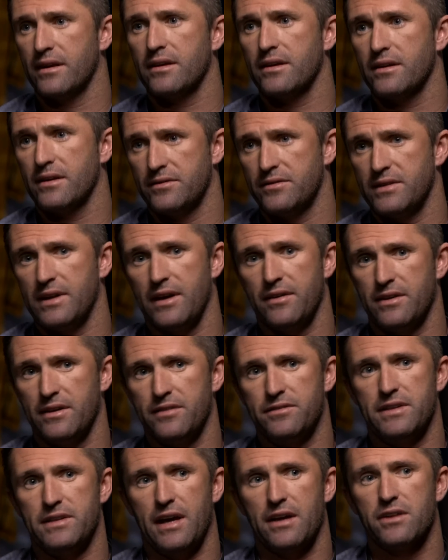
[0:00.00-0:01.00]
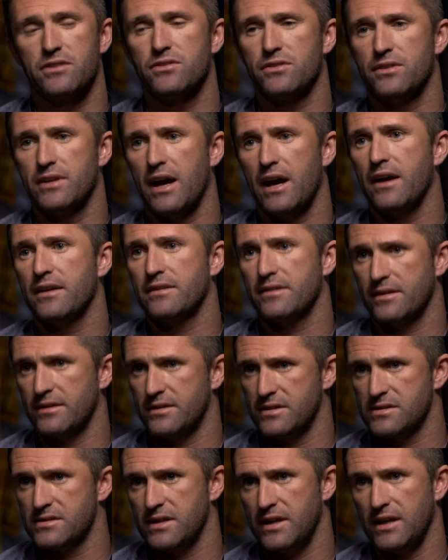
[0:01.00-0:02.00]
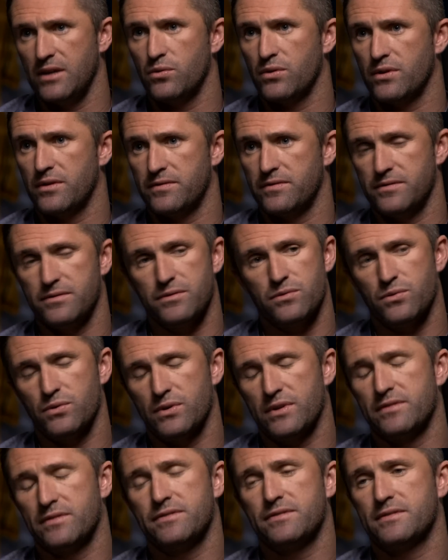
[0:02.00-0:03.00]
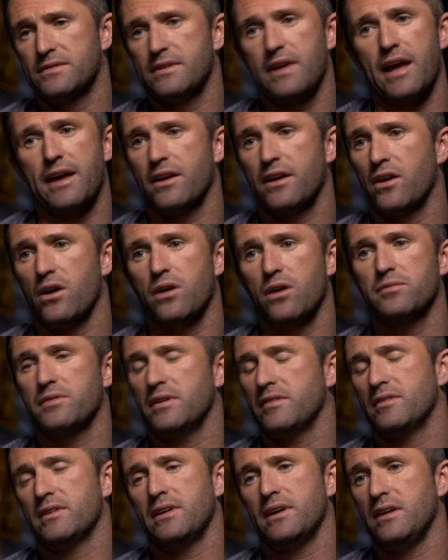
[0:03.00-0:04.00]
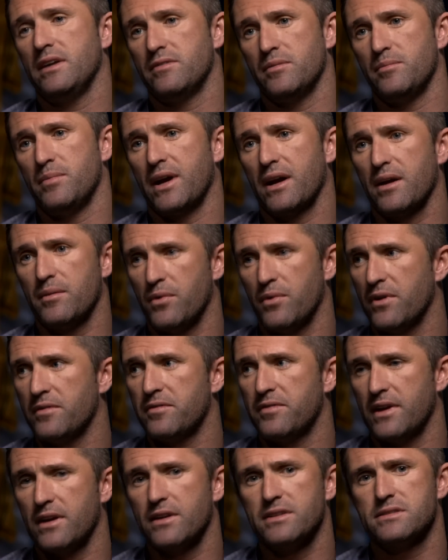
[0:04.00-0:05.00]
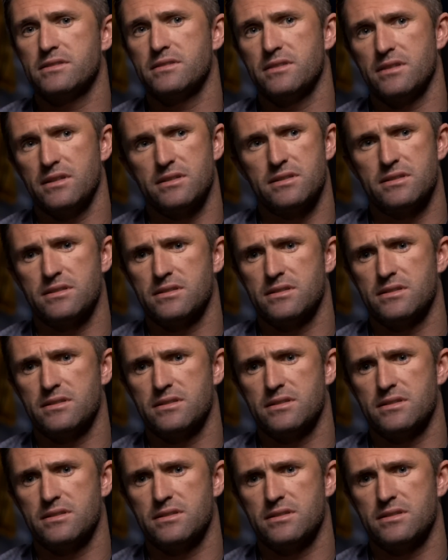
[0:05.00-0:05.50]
think if they had done that, I think this league would have taken off even bigger. But I feel it's